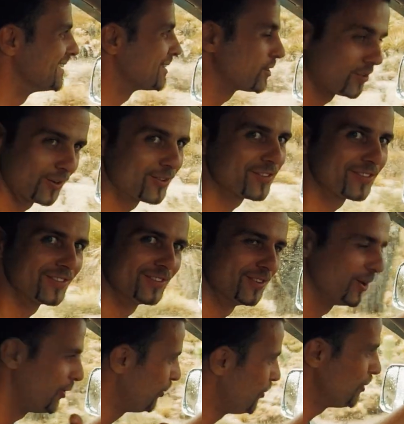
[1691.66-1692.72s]
crossing the
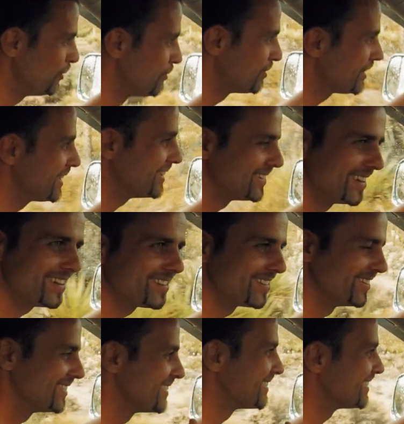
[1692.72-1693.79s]
whole freaking
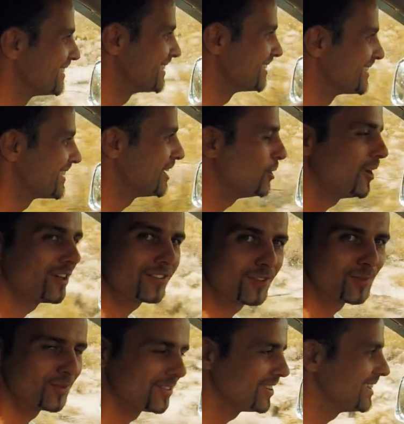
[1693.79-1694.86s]
desert. How awesome
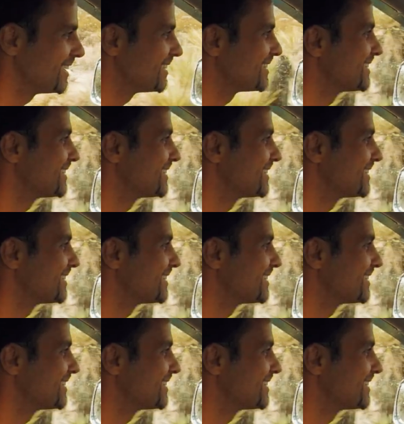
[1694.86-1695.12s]
was that?